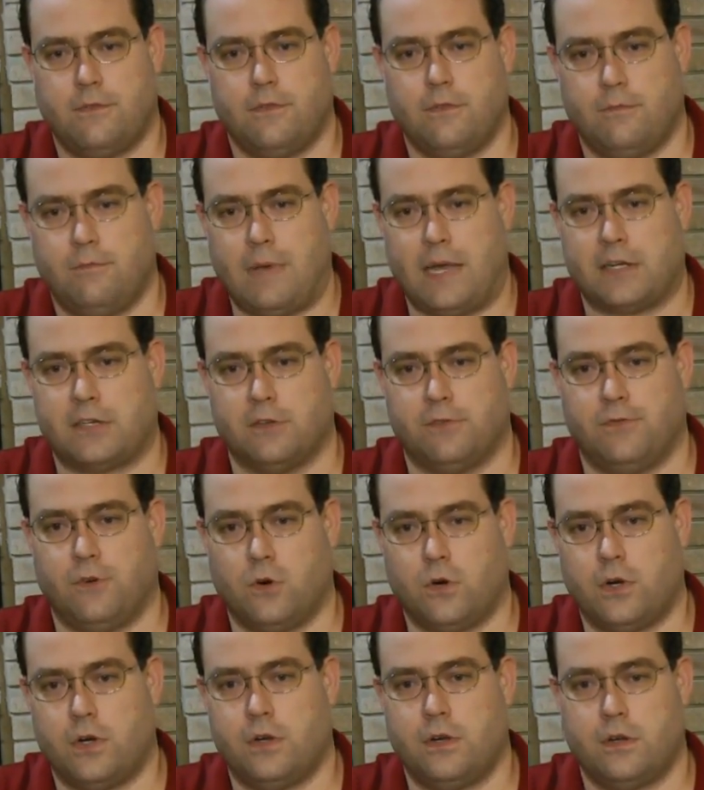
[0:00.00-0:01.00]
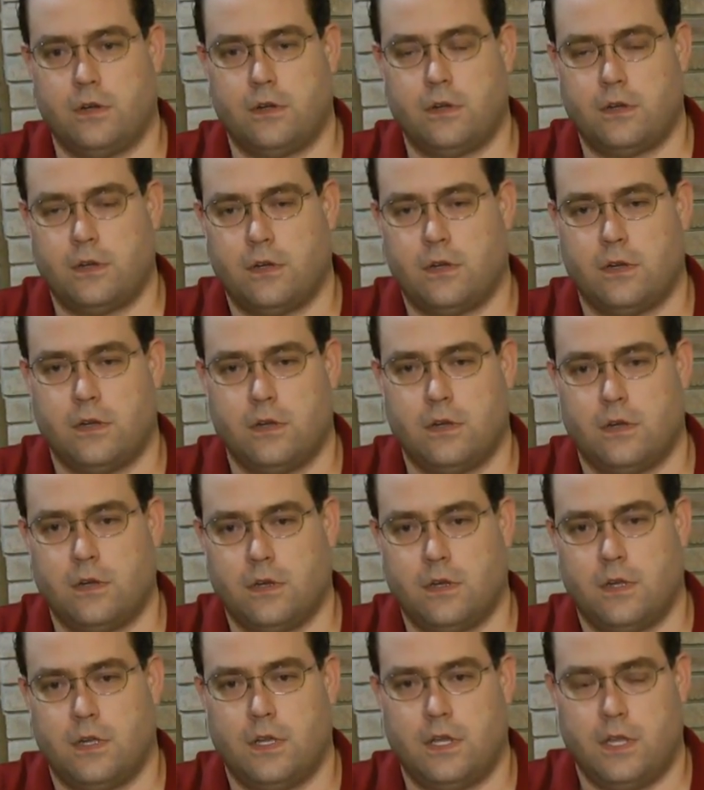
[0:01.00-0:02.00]
back to 4.
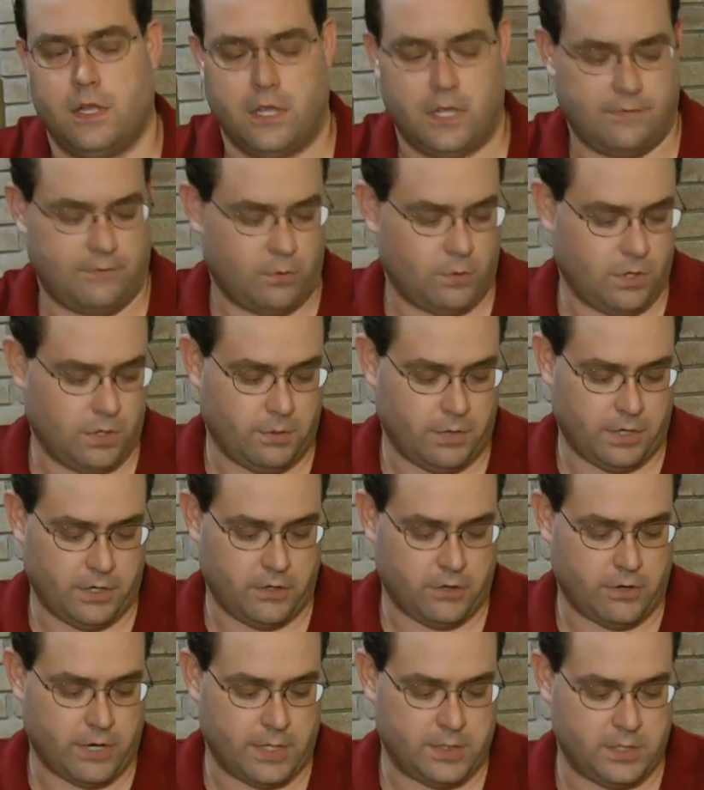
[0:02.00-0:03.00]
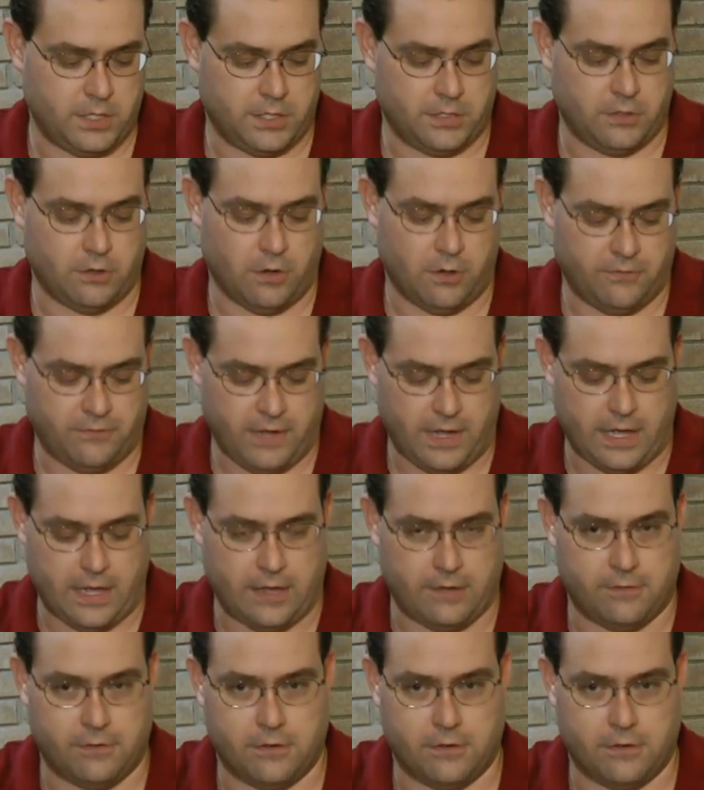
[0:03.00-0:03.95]
If you really want to do crazy, you can do all 5.